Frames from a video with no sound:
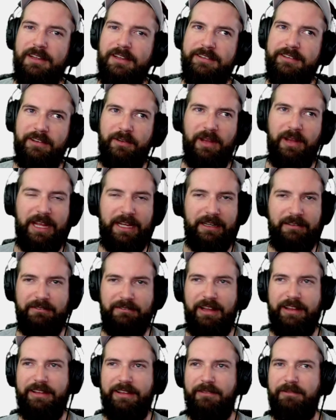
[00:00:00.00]
so like
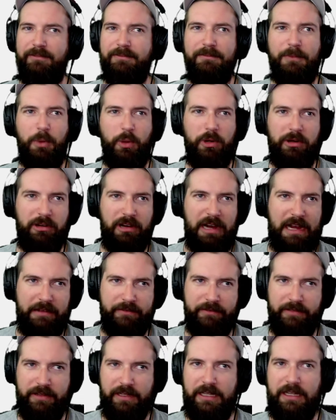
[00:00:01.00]
nothing
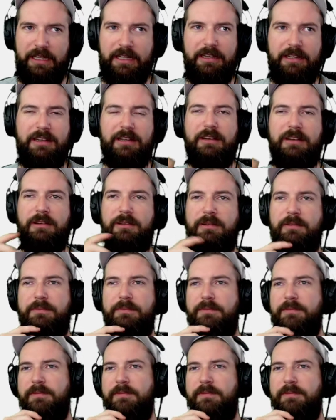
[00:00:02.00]
pornographic, I know,